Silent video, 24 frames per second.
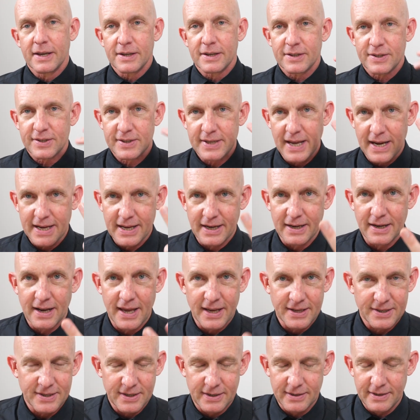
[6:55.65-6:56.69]
Second
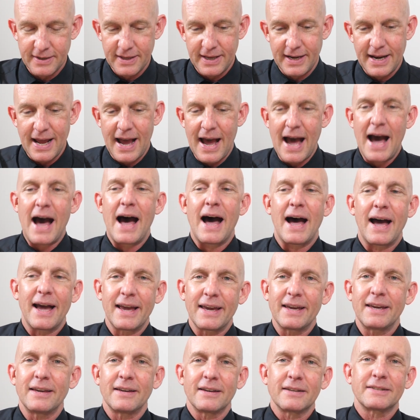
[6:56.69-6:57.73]
lesson that
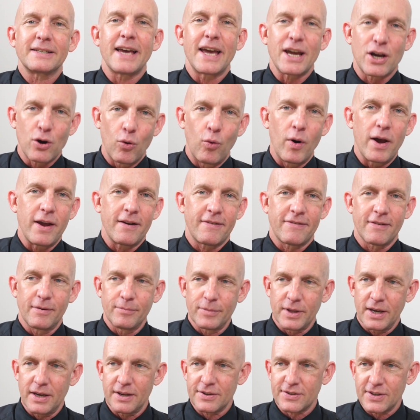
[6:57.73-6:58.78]
I take away
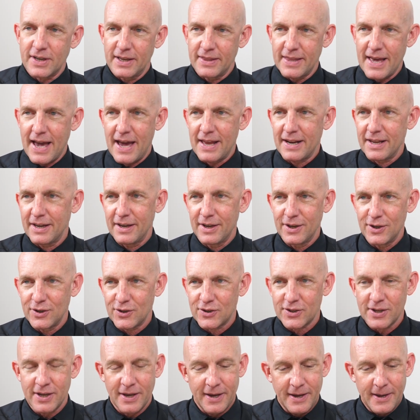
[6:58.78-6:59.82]
from this, and that
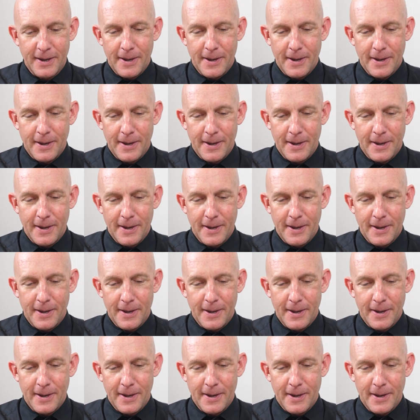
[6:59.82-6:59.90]
is